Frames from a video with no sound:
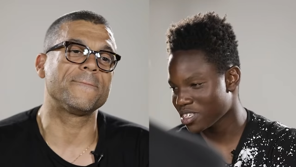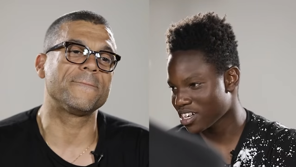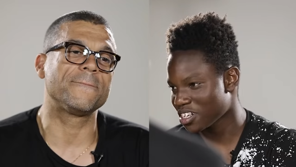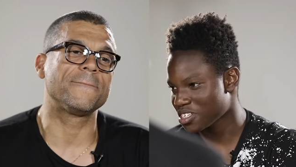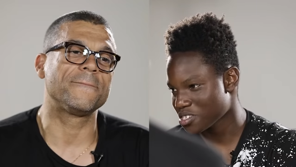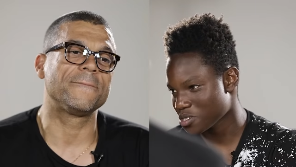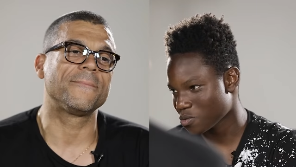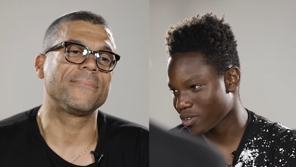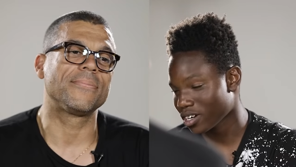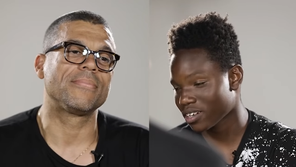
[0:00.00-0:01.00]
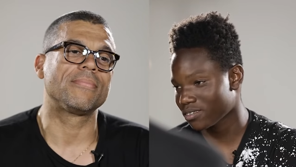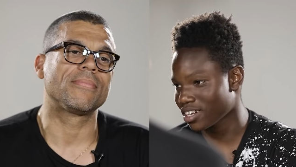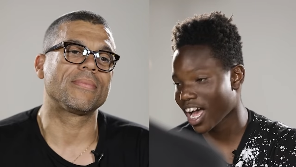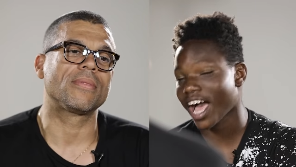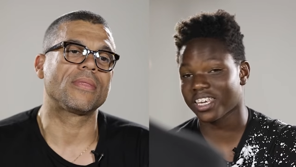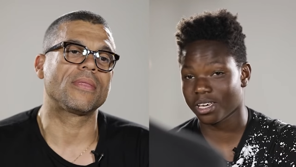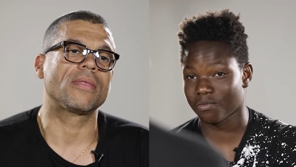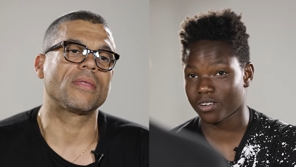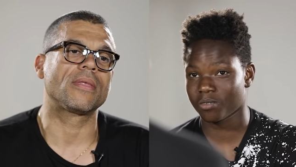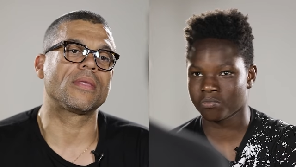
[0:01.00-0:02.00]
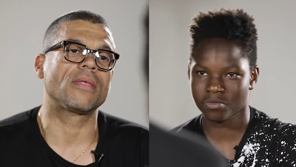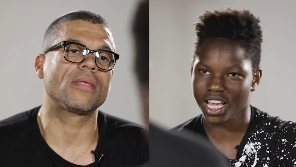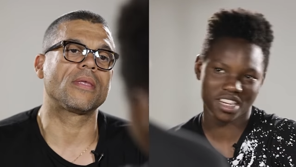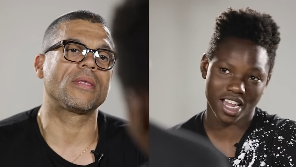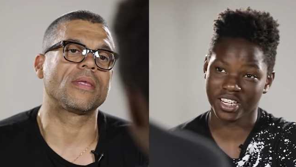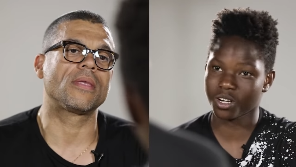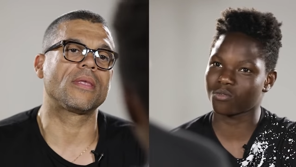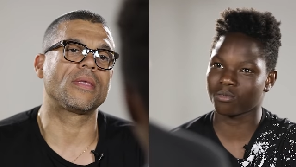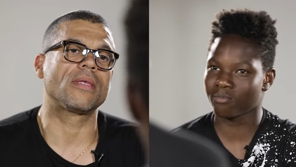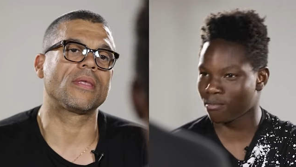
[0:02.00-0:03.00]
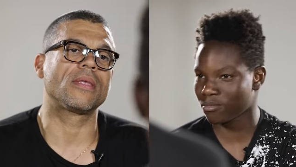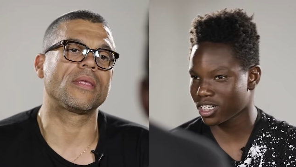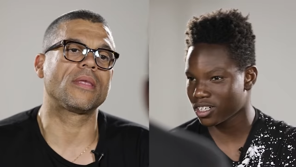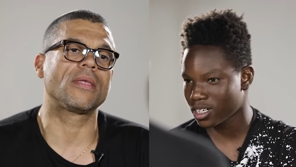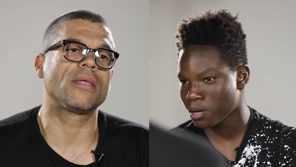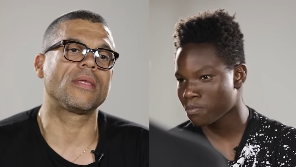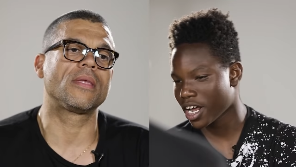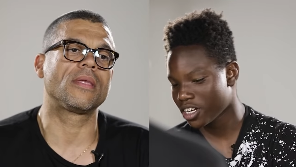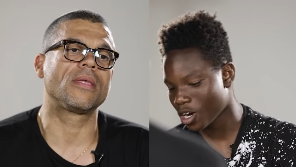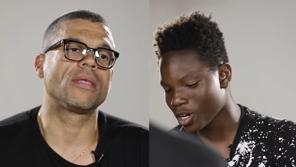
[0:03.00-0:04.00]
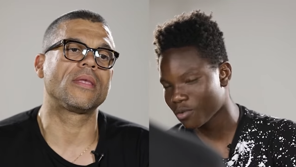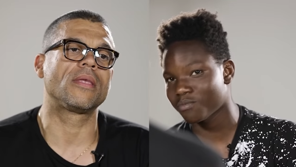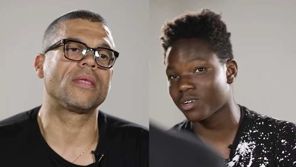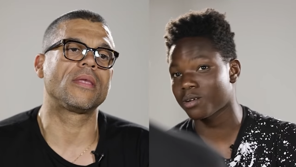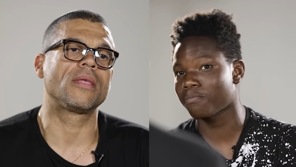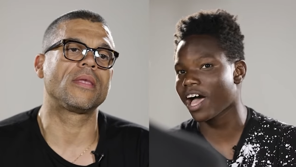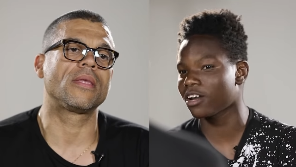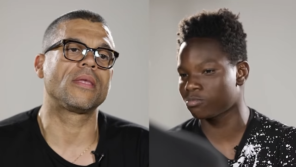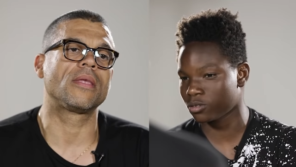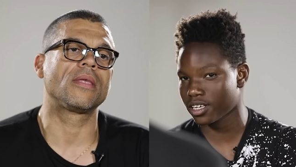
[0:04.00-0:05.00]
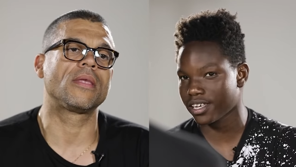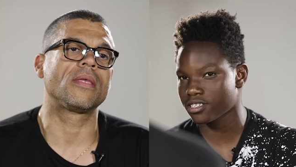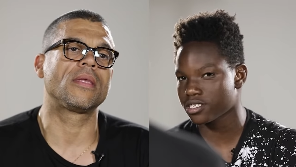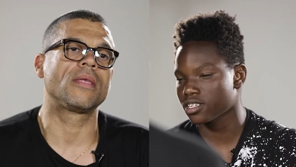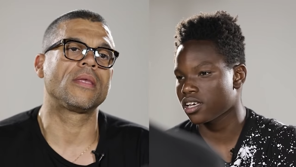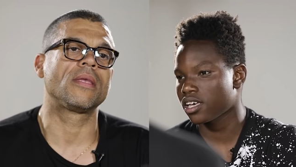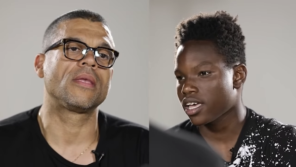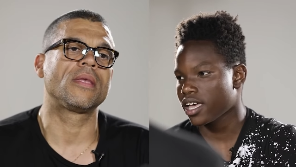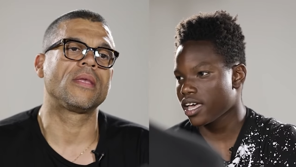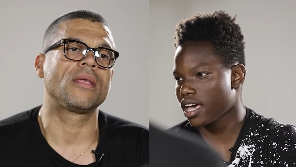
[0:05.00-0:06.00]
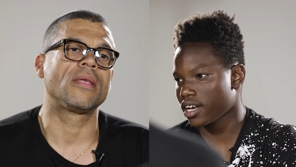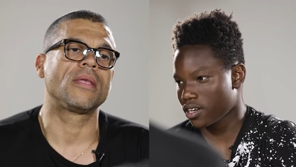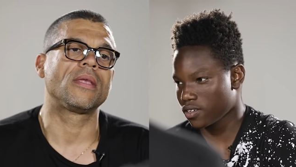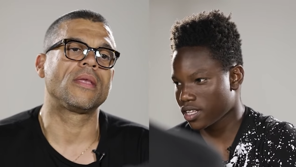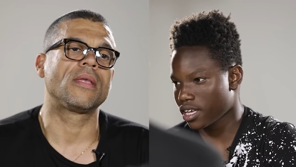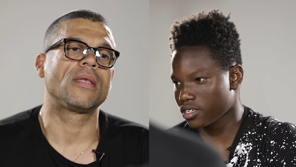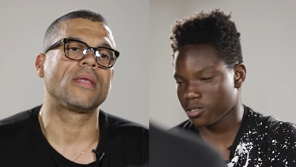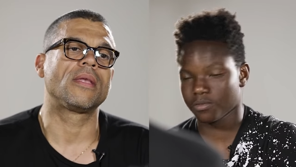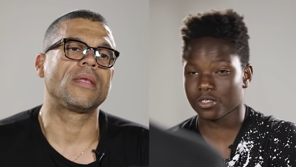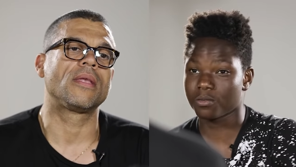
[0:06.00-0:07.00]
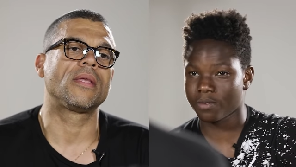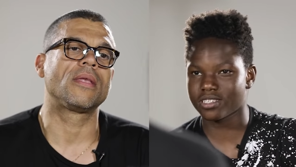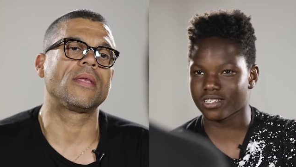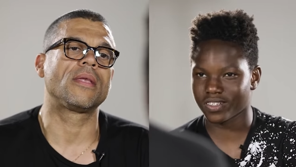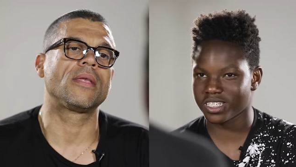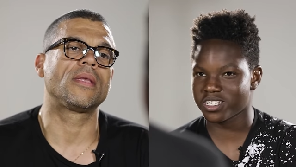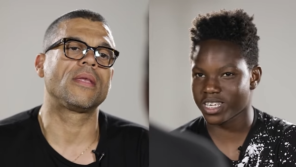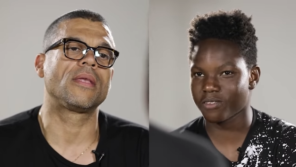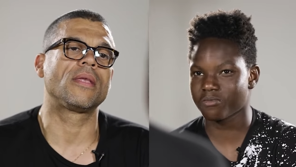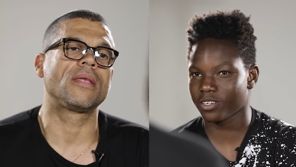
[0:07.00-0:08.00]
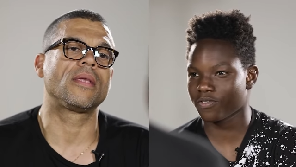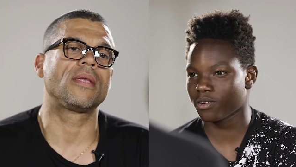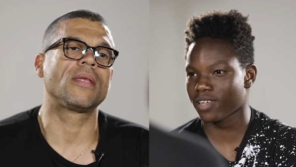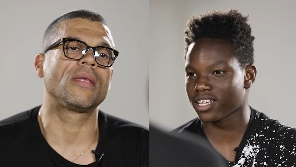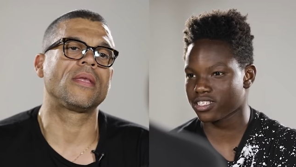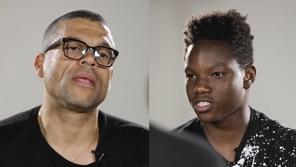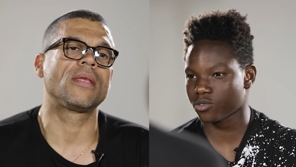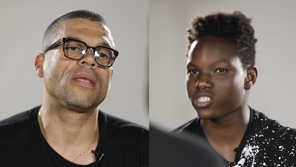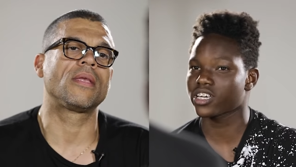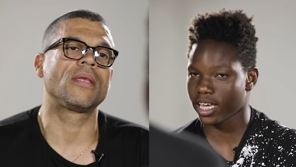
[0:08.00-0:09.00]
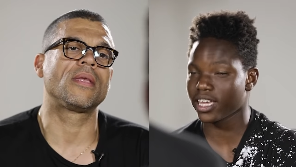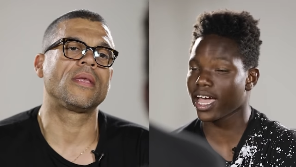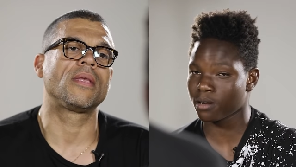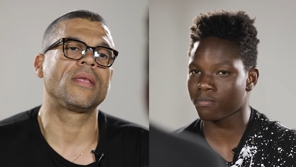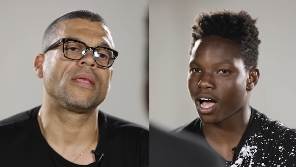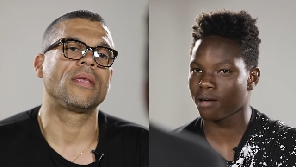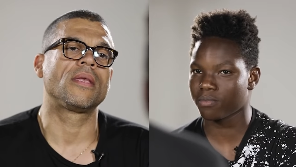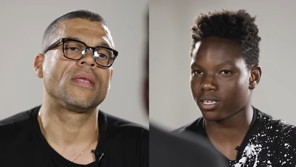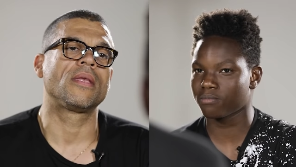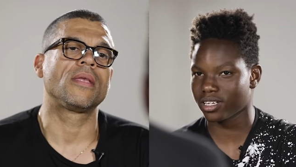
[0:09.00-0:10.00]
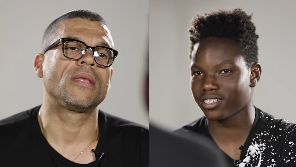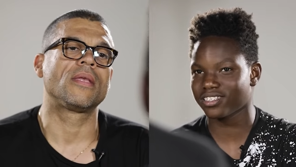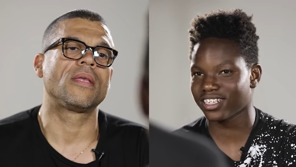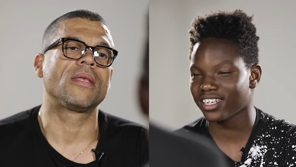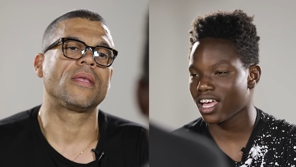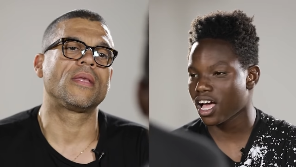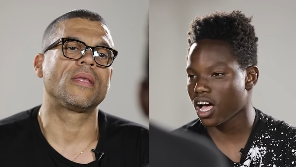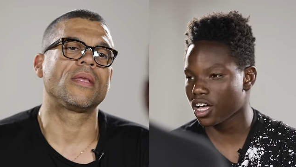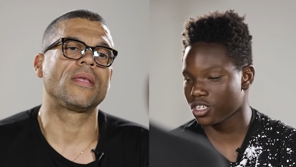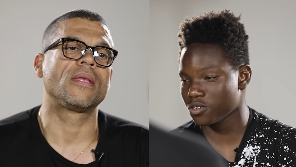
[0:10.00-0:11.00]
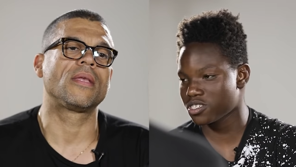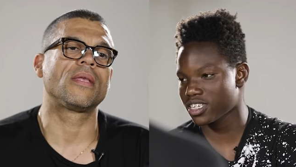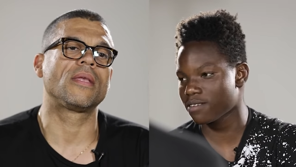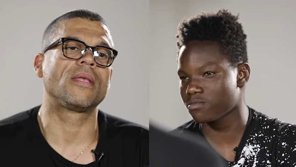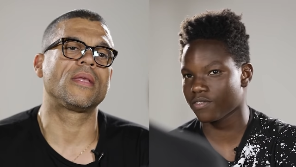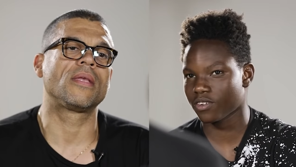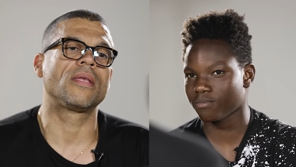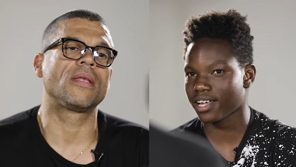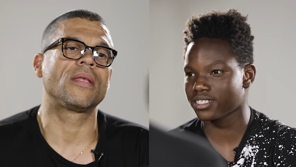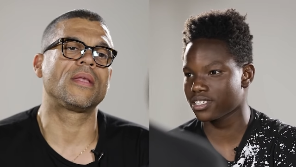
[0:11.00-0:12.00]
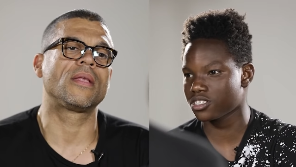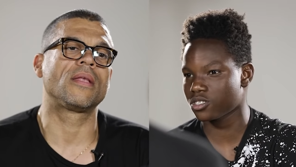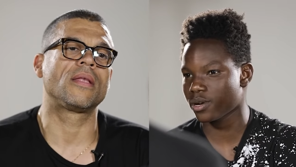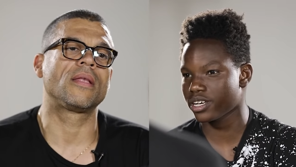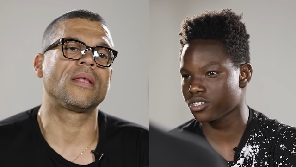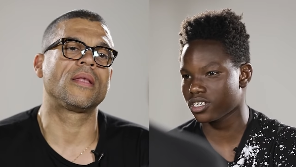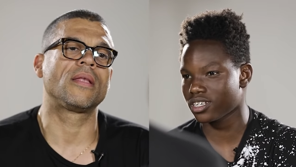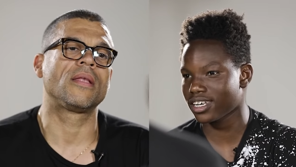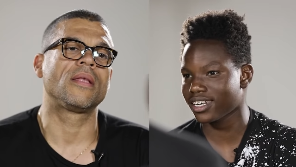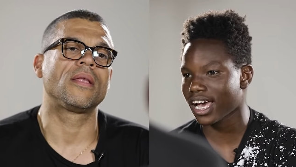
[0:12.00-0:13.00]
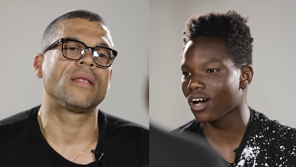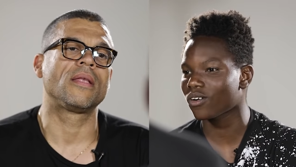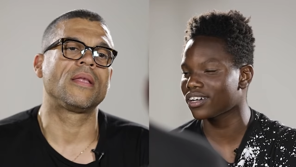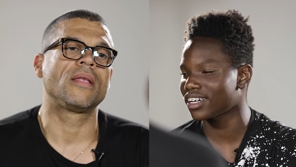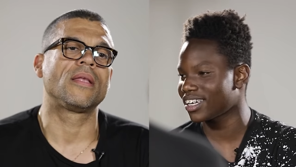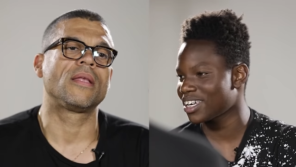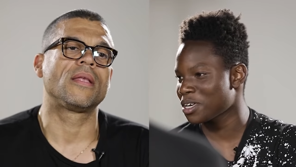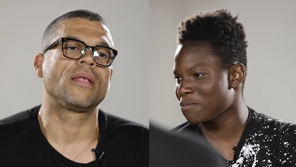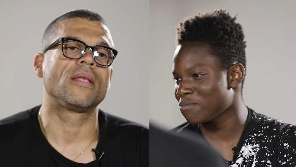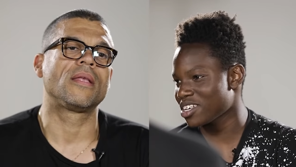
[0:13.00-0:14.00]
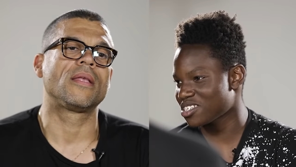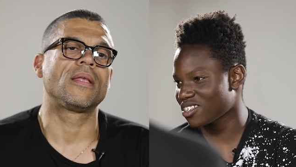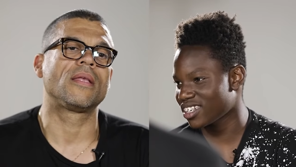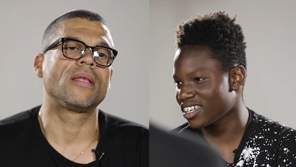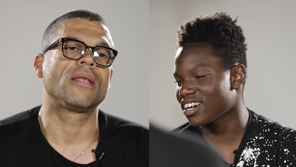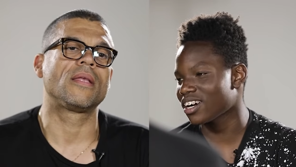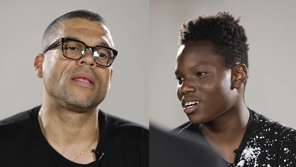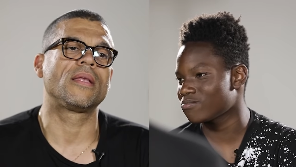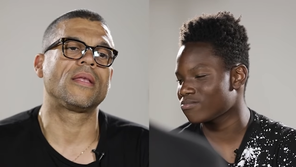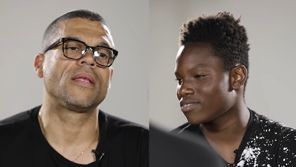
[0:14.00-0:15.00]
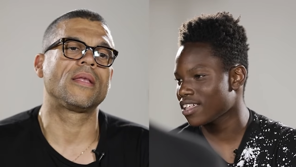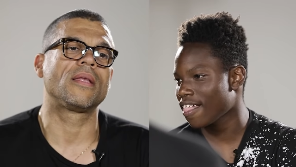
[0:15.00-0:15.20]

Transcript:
Speaker 1: because where I came from, I, I don't remember, mm-hmm. but I know it would have been a bad place. And I know that you, basically saved me from that situation. and but uh, you saved me from that situation, and now basically um,